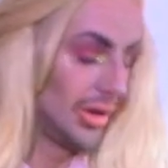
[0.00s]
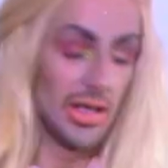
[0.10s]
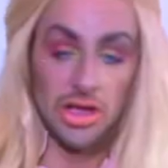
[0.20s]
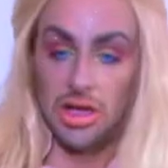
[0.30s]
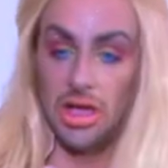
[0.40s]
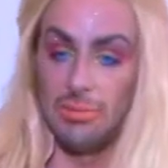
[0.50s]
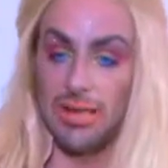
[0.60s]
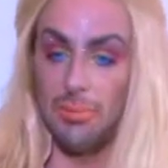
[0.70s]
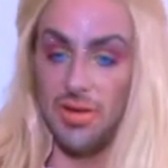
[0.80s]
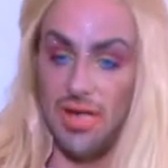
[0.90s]
Like, she climbs
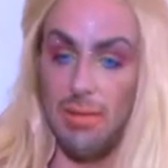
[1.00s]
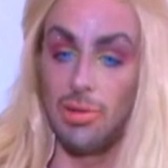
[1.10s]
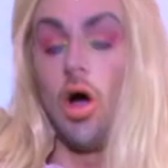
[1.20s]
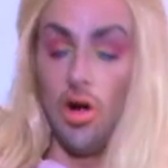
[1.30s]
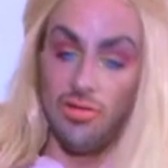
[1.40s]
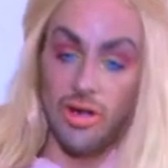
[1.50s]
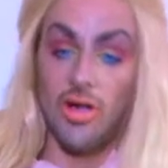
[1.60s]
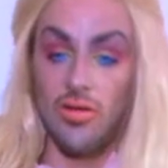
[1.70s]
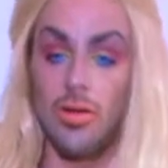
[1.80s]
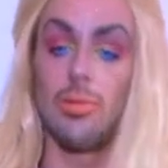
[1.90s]
up on the table, over on her
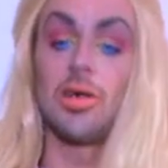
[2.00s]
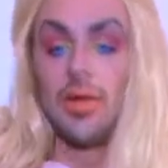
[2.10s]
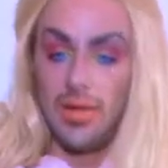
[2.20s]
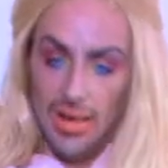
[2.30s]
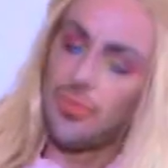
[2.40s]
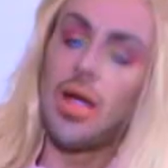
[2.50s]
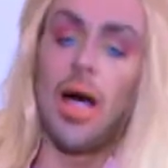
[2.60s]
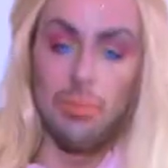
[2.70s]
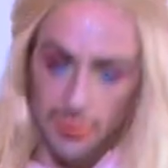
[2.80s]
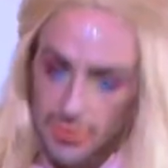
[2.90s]
toy box, like
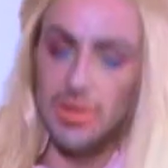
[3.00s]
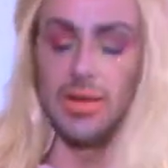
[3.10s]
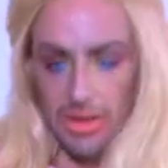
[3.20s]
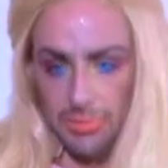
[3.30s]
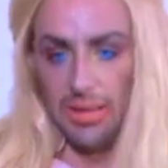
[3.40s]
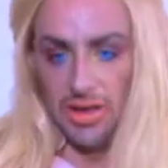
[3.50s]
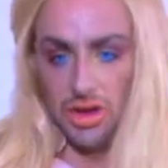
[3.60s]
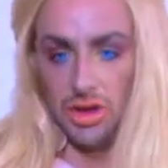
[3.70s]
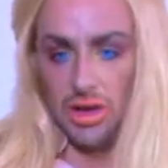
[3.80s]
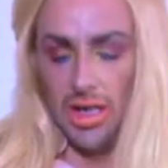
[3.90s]
up to the kitchen
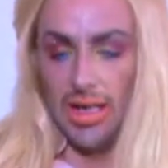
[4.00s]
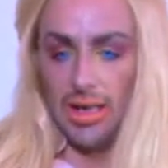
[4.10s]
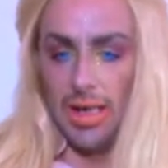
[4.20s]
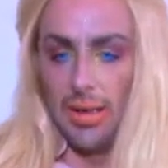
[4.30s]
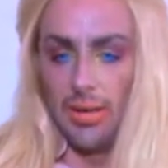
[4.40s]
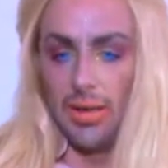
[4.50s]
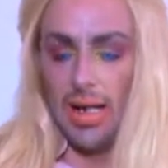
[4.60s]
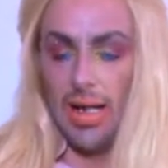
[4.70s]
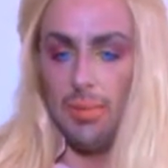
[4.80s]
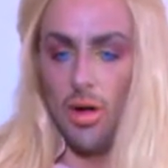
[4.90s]
bench. Like, and
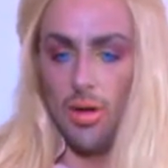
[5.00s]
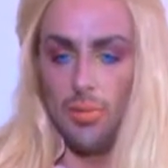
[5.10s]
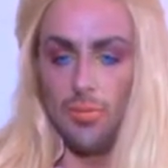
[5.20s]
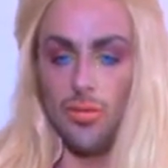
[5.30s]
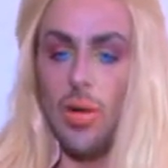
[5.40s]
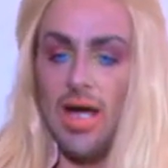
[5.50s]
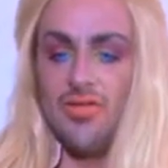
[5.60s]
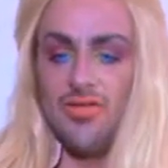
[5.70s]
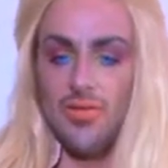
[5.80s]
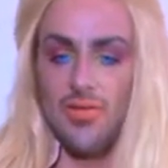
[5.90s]
I came home
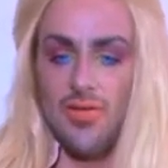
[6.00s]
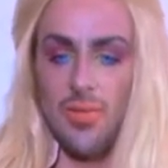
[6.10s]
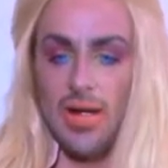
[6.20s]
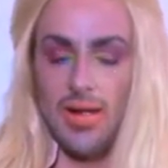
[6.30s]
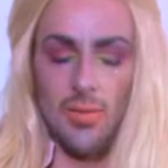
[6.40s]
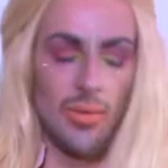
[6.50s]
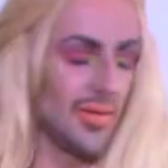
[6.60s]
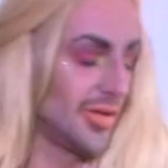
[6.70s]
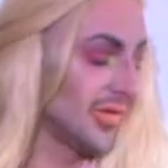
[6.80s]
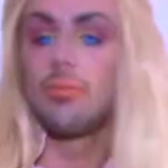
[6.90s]
twice this week
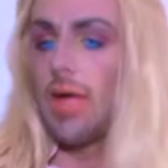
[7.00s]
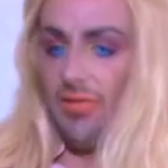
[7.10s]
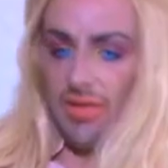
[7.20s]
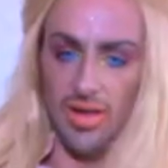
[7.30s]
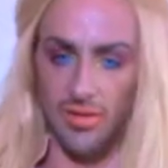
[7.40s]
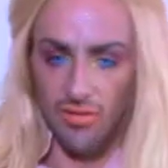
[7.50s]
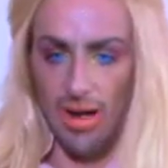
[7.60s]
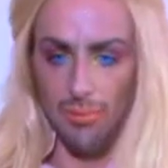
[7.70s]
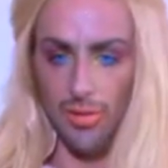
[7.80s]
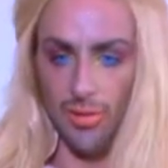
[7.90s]
with just everything on the
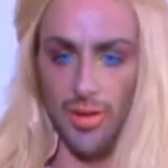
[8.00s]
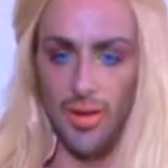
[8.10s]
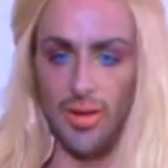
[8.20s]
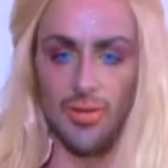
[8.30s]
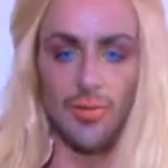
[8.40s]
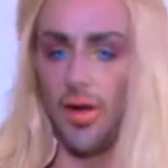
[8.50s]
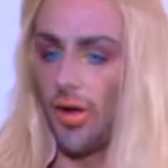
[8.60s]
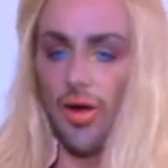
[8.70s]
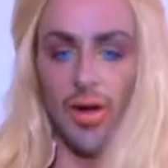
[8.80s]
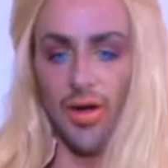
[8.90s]
ground broken,
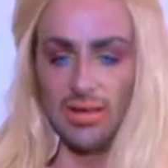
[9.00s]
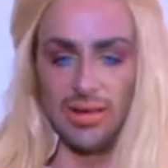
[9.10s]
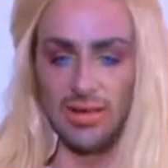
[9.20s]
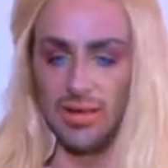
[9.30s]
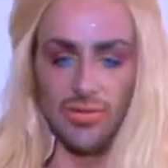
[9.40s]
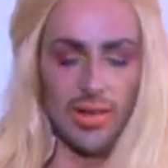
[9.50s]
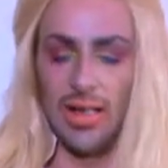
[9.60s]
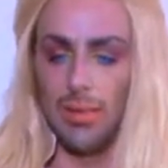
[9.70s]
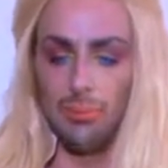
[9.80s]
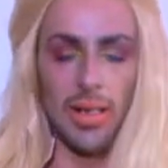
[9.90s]
her looking
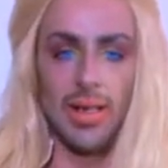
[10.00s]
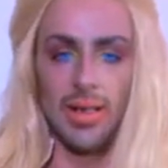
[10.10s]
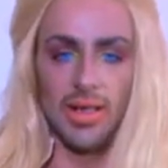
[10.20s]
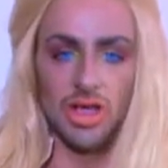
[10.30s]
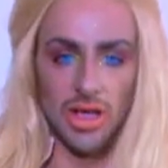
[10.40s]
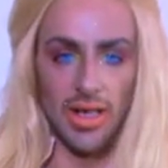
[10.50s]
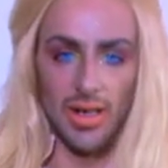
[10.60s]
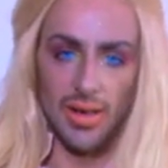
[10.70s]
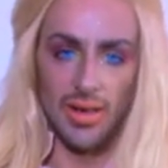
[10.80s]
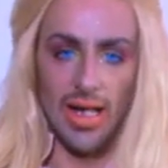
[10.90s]
like a pig in
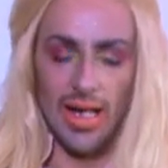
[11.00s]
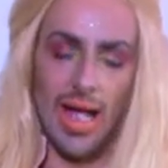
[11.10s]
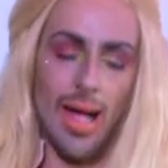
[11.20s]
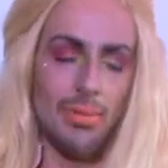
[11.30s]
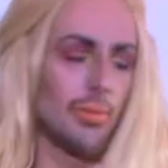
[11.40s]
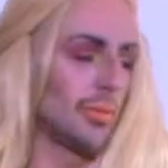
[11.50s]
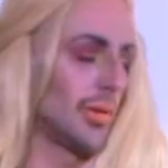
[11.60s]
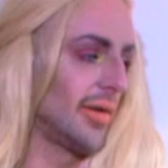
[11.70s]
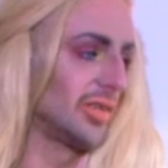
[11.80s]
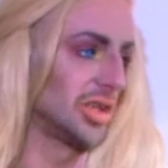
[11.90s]
shit, like happy with
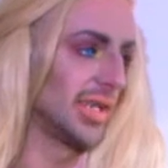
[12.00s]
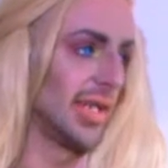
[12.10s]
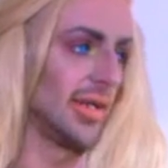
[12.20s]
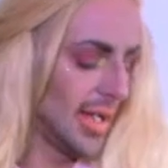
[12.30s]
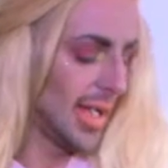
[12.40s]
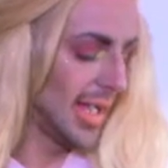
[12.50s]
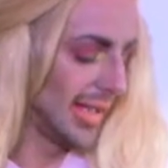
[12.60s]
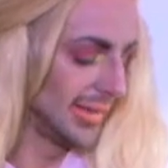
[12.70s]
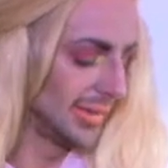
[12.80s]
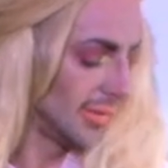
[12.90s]
whatever she's eaten,
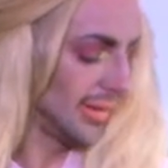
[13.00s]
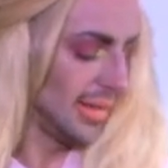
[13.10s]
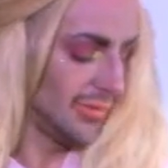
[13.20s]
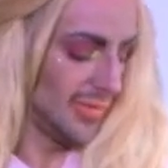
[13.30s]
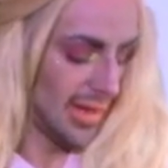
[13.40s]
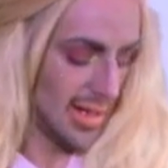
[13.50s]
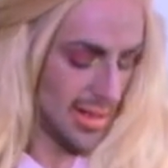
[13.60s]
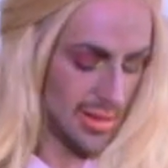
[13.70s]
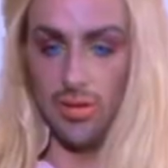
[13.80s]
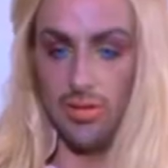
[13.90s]
and that's
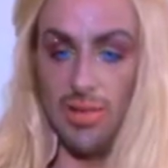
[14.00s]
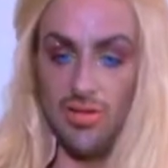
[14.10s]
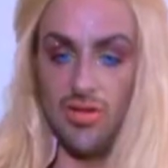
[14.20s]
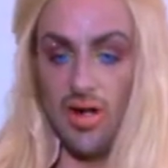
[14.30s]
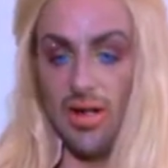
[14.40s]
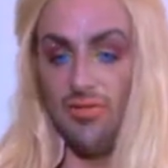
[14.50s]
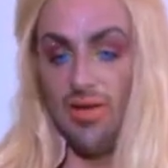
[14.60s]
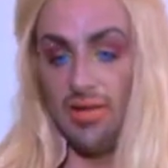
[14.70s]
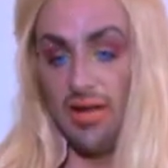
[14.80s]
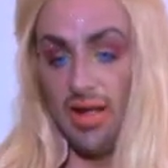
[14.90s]
fine. You mean she don't get
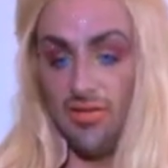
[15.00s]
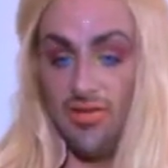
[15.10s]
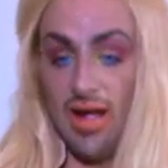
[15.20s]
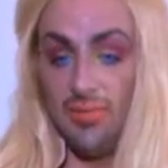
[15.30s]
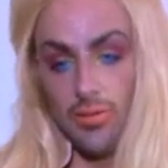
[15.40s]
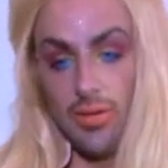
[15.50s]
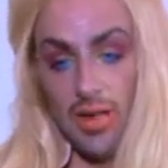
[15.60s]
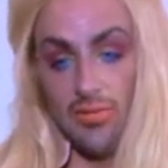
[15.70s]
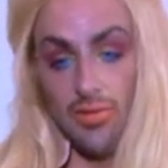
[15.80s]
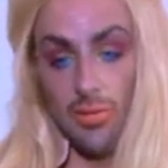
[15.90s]
fed the next night. She
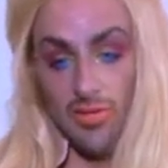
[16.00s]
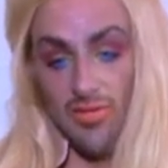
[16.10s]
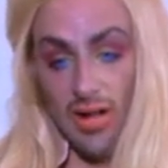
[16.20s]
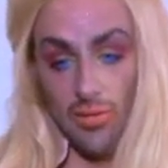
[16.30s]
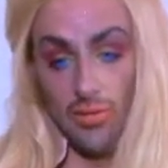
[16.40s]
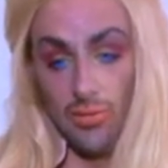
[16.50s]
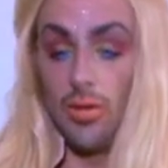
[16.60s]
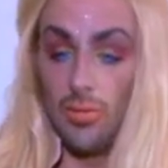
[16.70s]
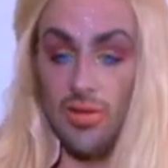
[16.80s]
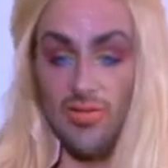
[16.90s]
asks, you want to snuggle?
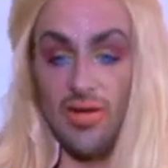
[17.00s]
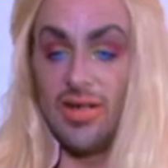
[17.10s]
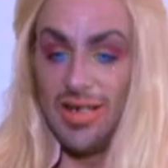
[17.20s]
You want to snuggle?